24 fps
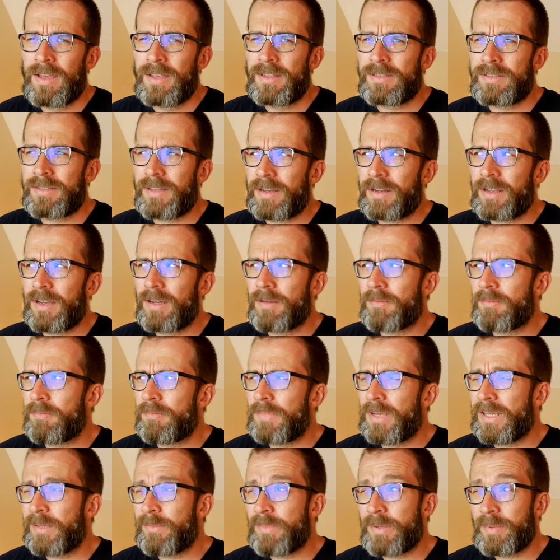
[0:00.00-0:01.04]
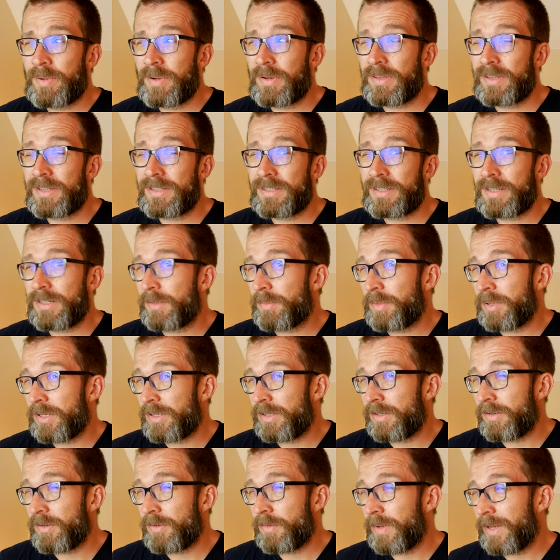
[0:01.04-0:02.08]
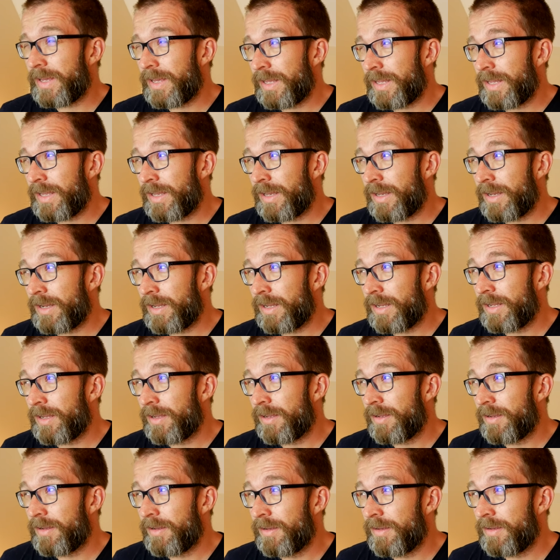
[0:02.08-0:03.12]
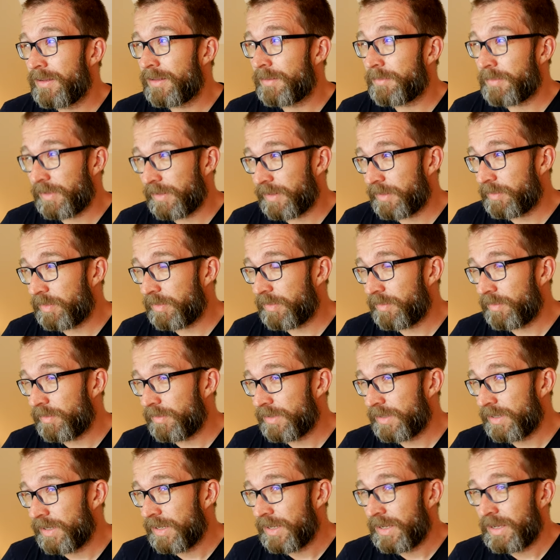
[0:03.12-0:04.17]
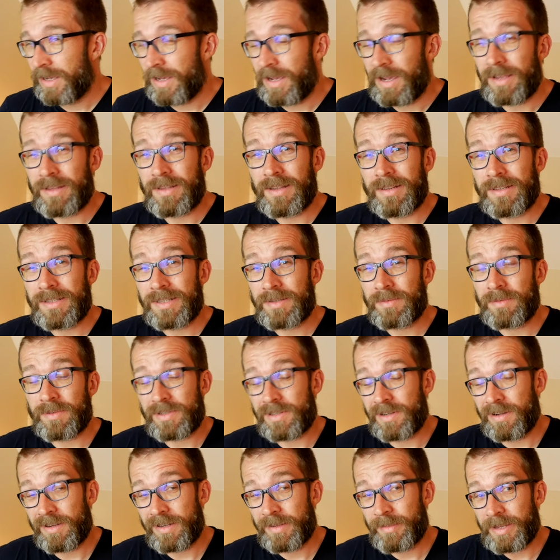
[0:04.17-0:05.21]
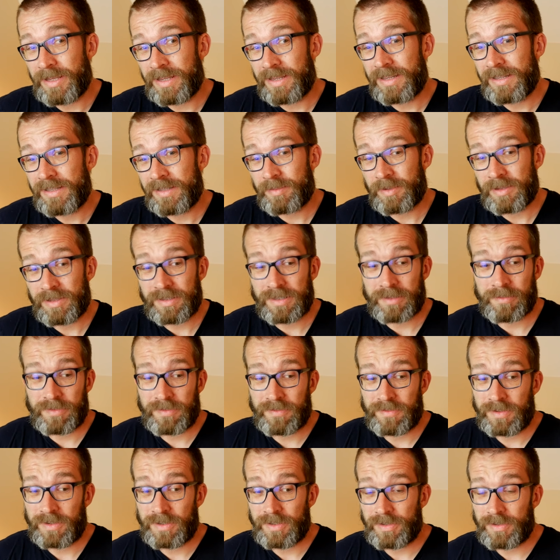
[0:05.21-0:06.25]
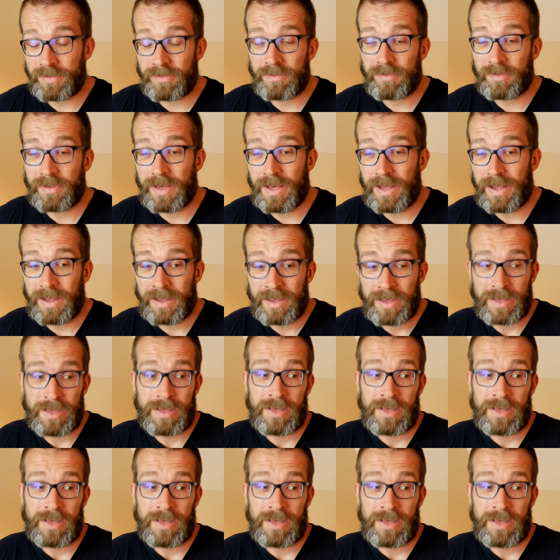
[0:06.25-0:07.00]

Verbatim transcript: Set it up, maybe put the CPU in the motherboard and then see what time it is by the time I've finished all that